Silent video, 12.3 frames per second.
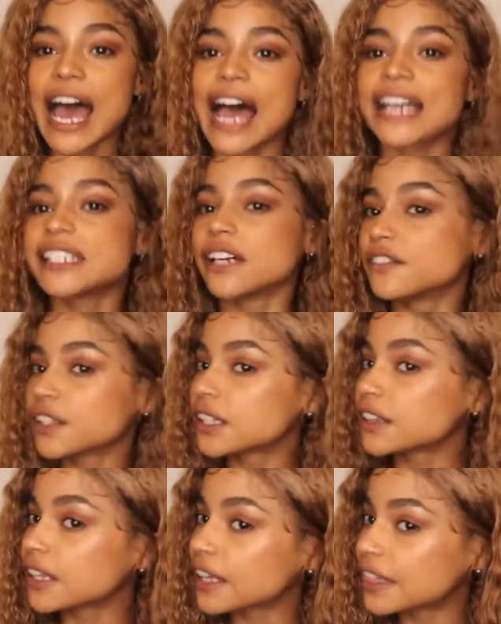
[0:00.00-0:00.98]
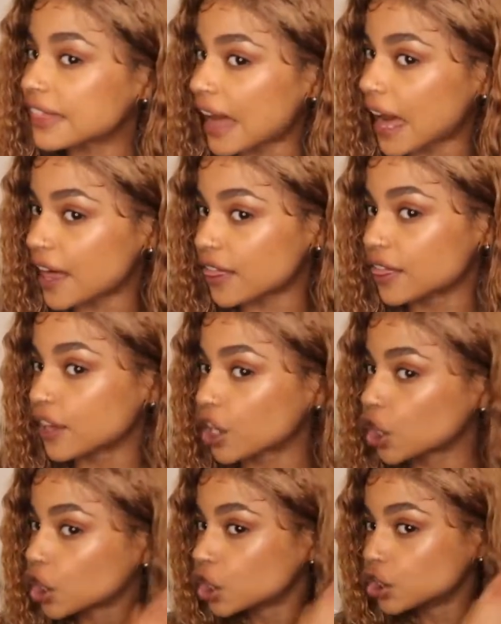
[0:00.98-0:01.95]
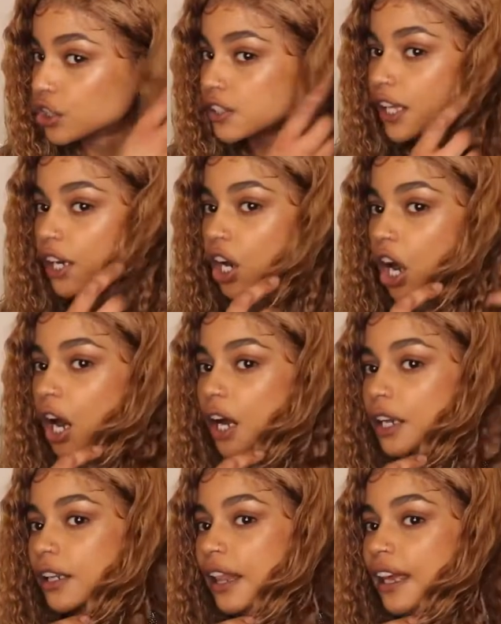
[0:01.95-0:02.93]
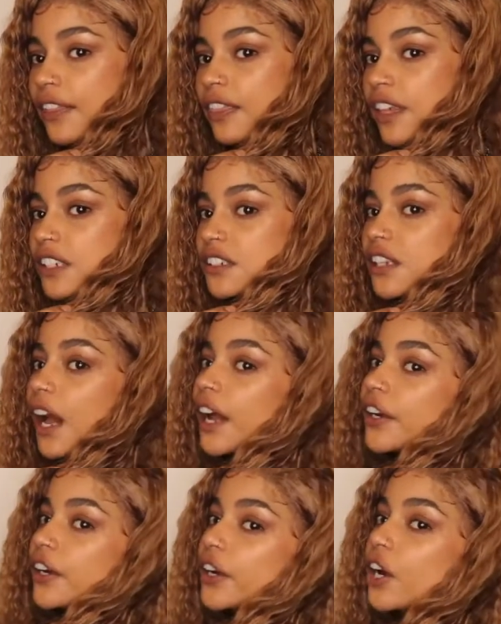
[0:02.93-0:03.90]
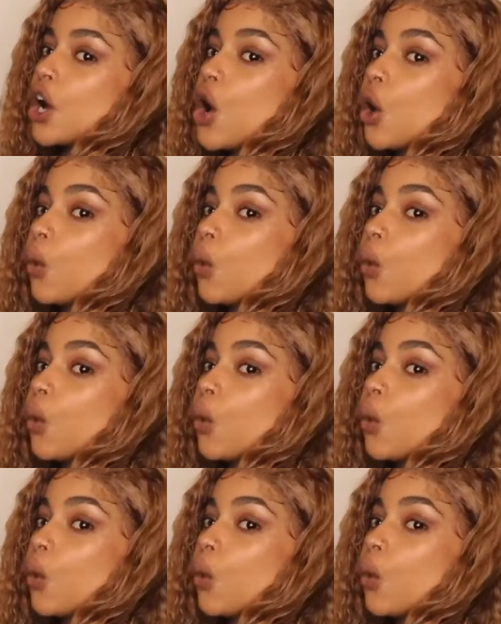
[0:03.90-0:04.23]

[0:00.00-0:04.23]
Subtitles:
I definitely think that the curls that are on like the entire